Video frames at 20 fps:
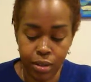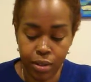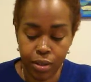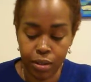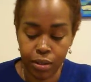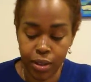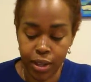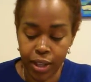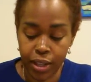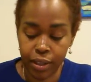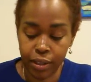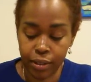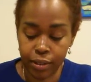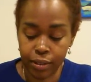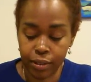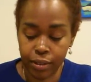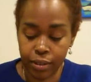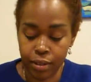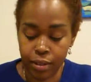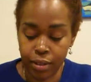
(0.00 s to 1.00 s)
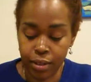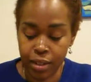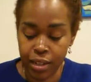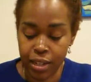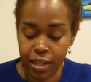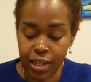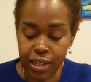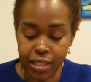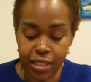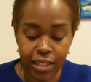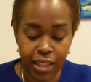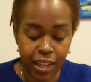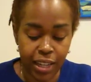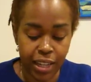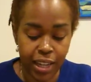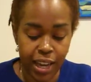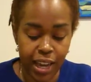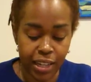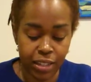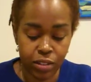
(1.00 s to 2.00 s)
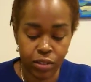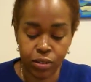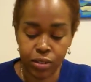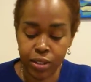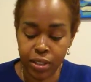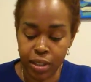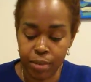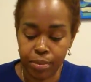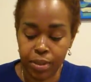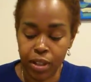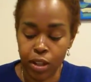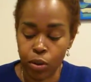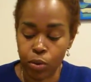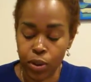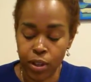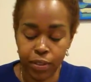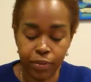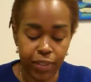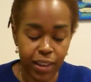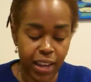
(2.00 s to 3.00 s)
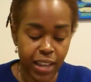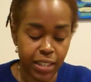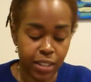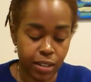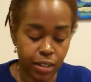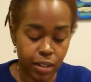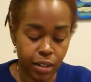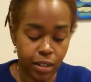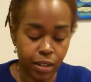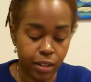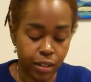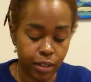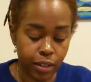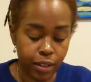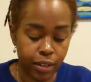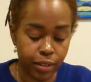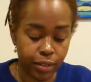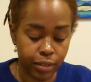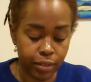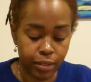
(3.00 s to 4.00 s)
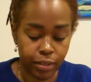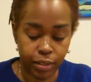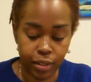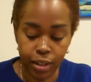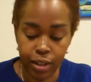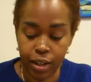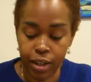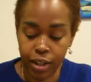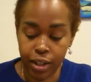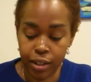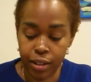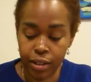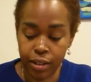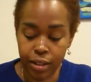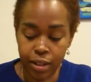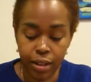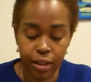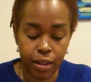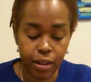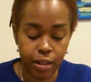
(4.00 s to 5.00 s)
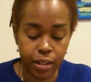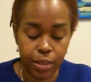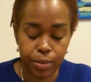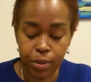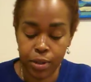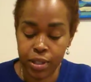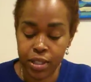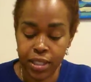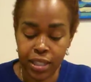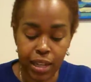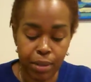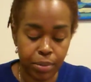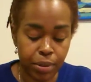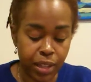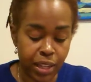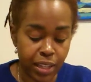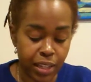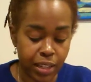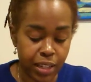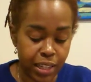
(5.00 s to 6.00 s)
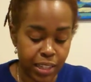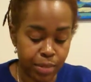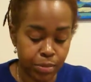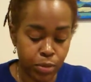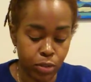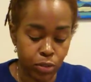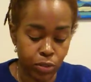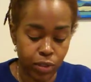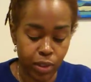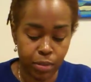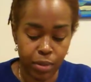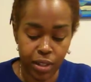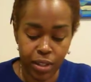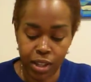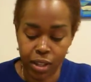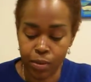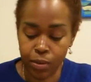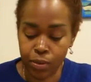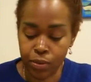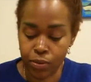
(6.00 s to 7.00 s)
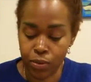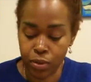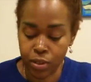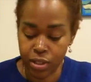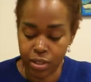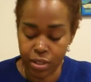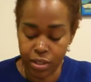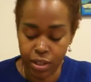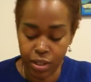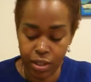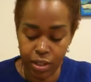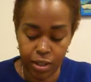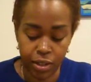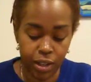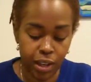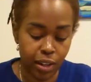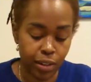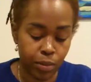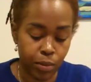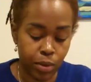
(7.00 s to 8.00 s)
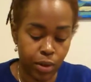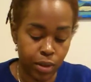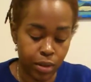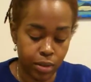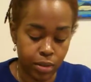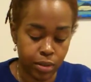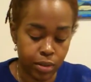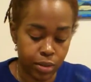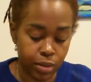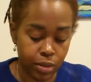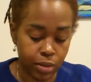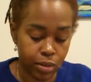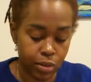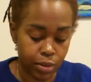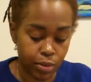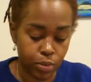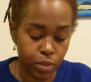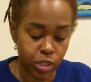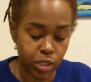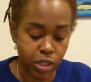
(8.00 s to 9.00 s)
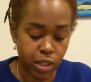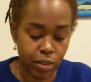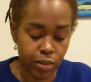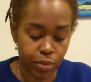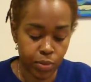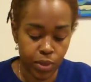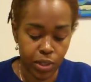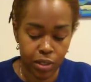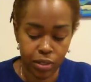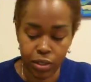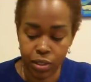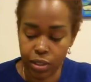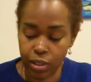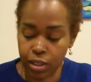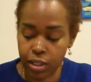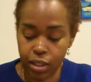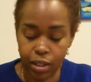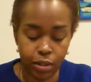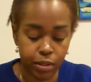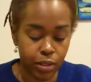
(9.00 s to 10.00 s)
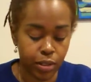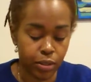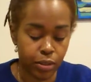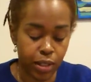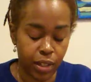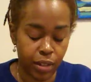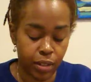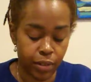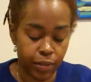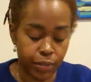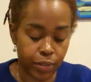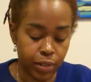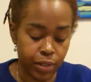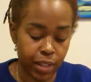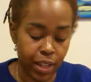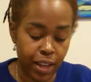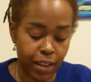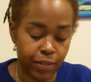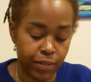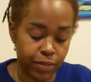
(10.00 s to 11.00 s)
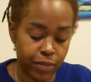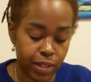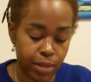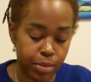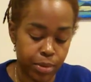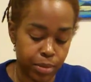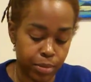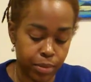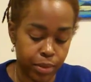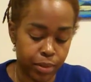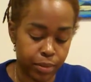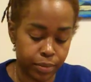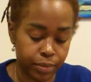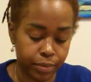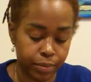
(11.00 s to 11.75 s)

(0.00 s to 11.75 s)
Okay? And that is taking action on something. Quick, fast, and in a hurry. Alright? Spirit is saying plan your next move. Give me another one for this Knight of Wands. What else should Leo do here in the first half of September?